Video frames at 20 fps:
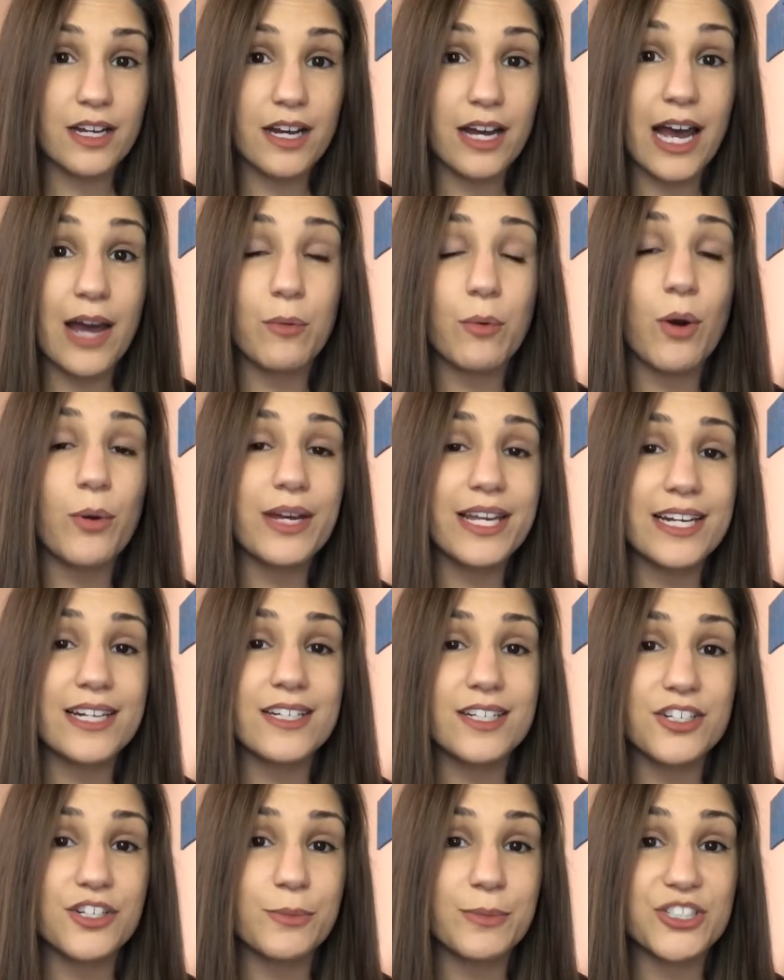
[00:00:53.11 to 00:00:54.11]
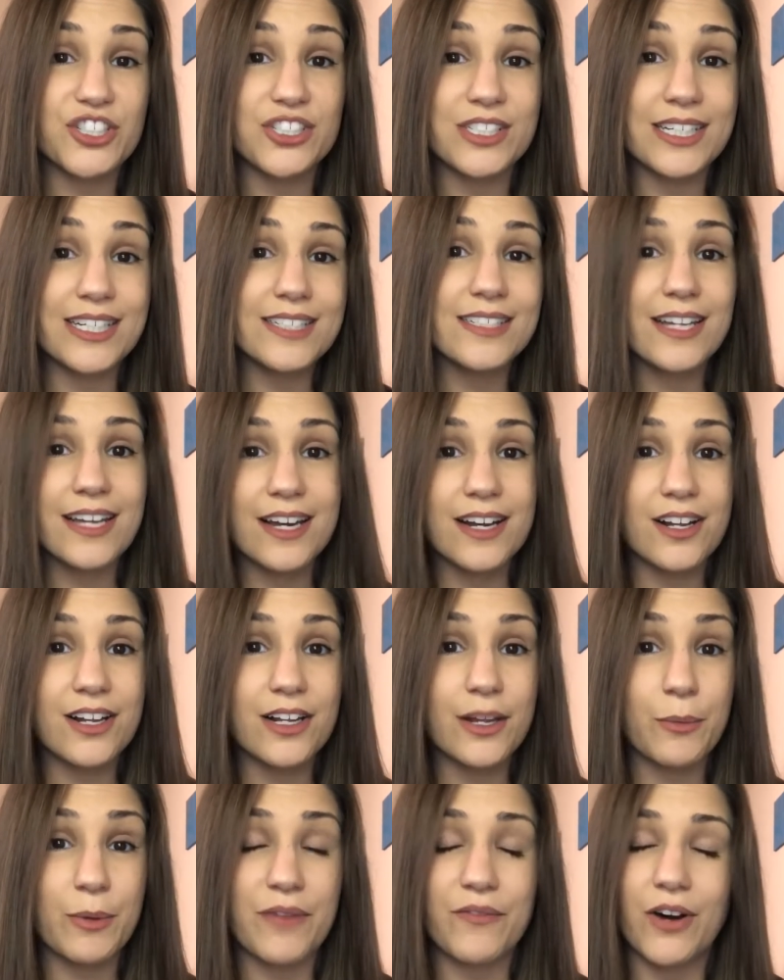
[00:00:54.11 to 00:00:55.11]
I won't get into too much
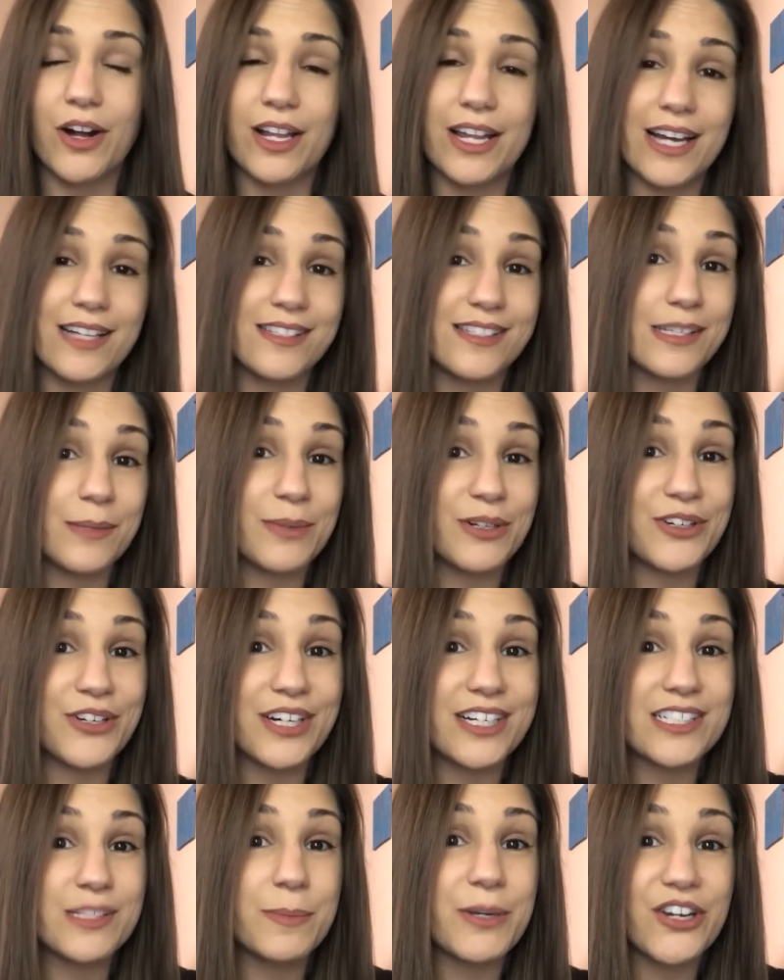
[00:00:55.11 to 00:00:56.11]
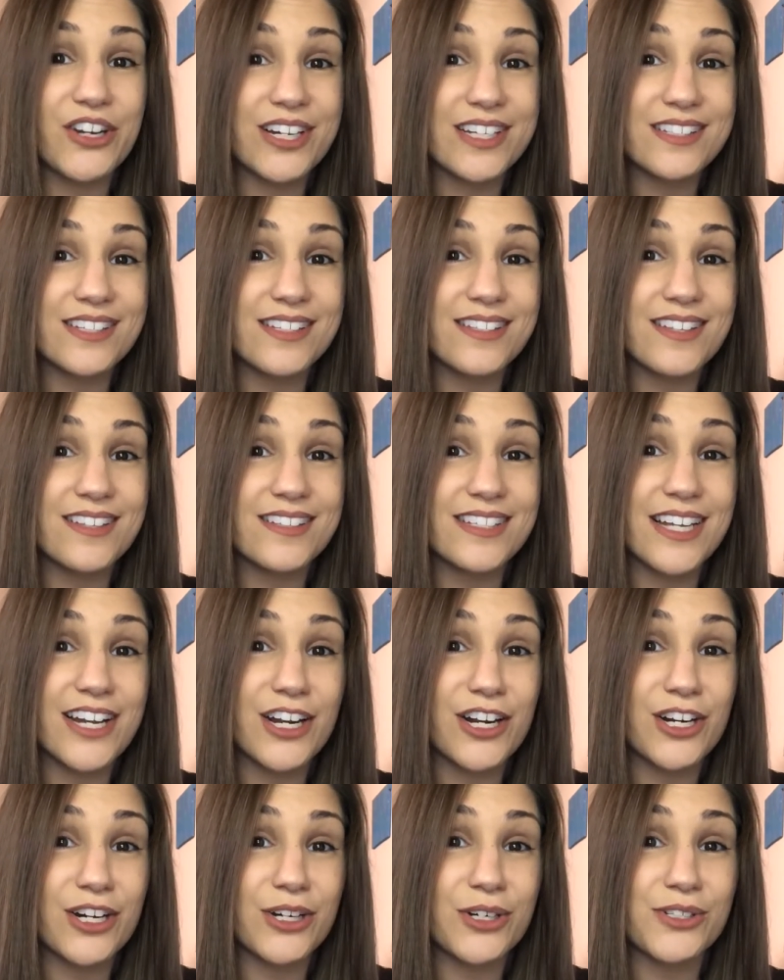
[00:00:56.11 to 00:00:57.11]
detail. We've all had similar experiences this
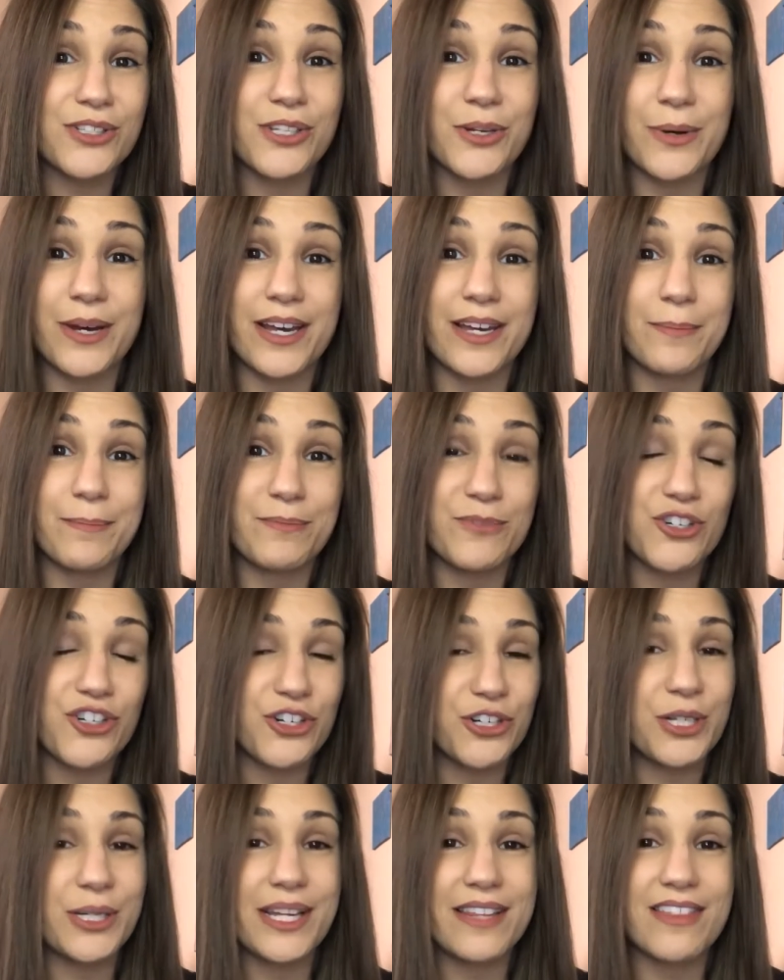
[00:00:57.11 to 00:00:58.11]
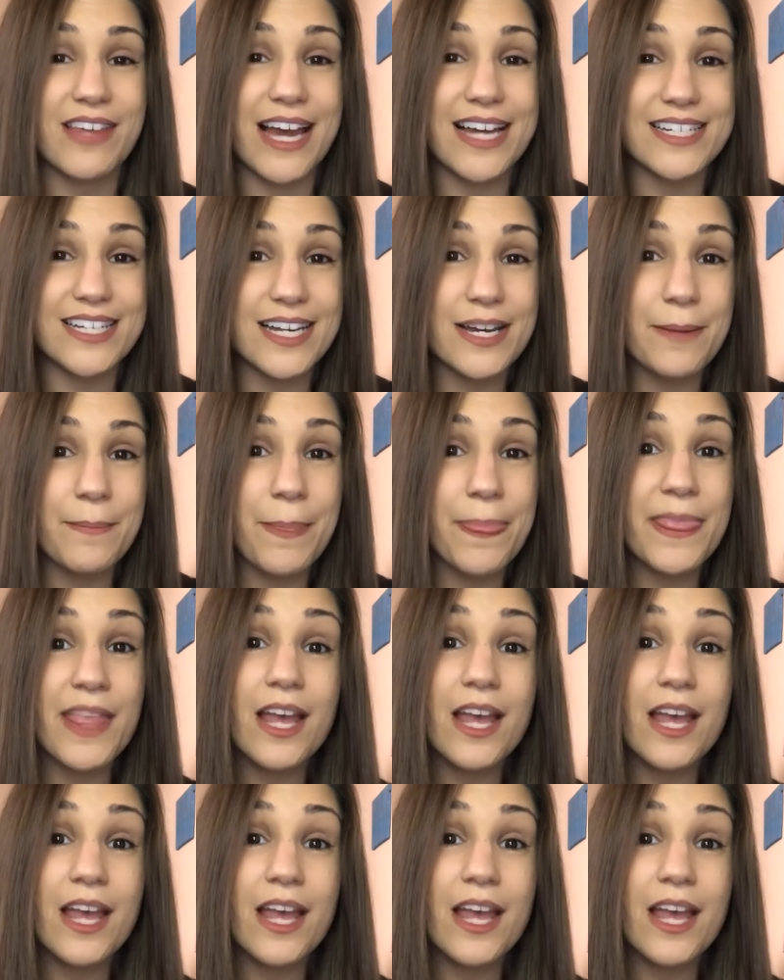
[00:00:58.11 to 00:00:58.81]
year, so I'm sure you get the idea.